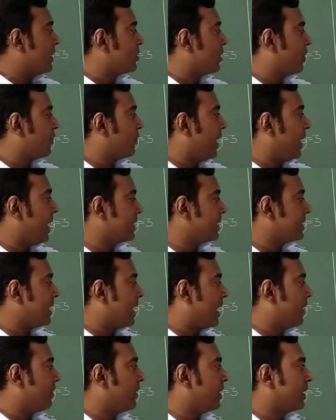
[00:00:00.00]
of x, I
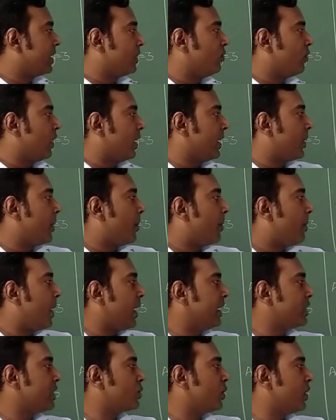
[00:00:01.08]
have written 1.
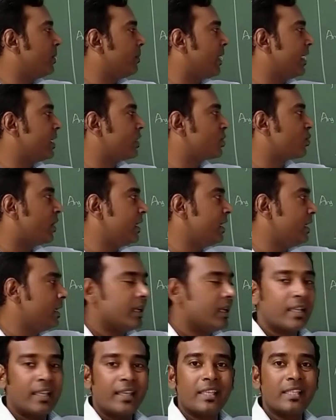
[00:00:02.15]
Minus 1
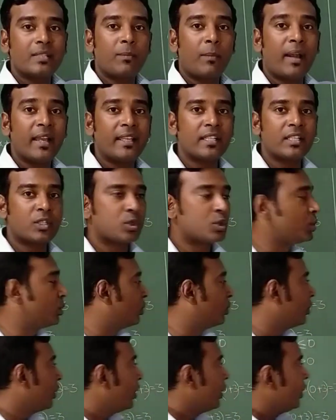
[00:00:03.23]
is minus
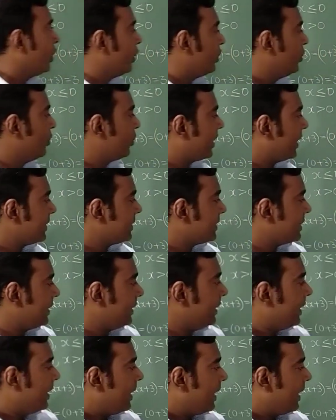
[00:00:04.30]
2. You can see